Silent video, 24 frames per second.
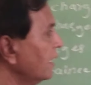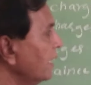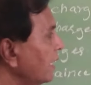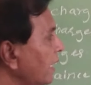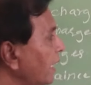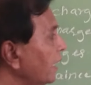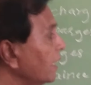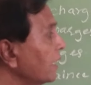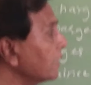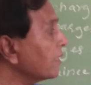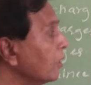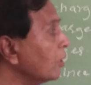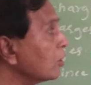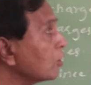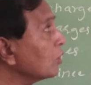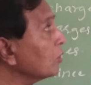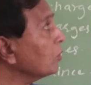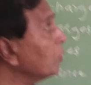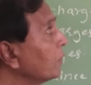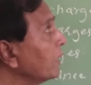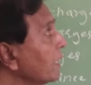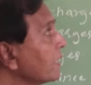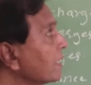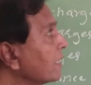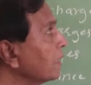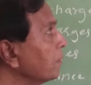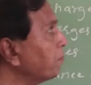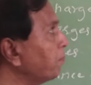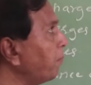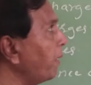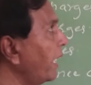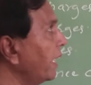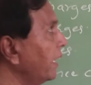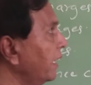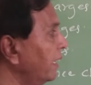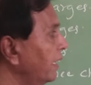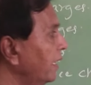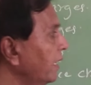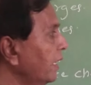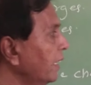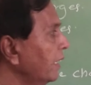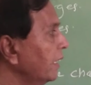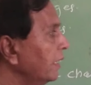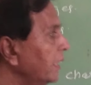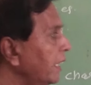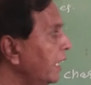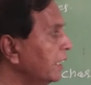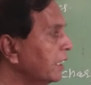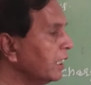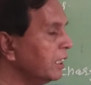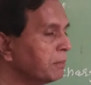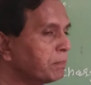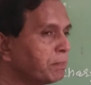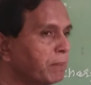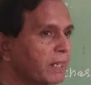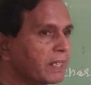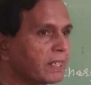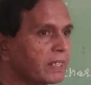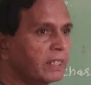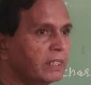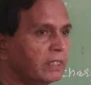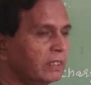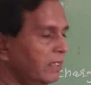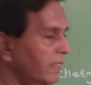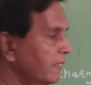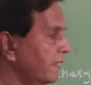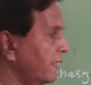it is also known as supply, 18%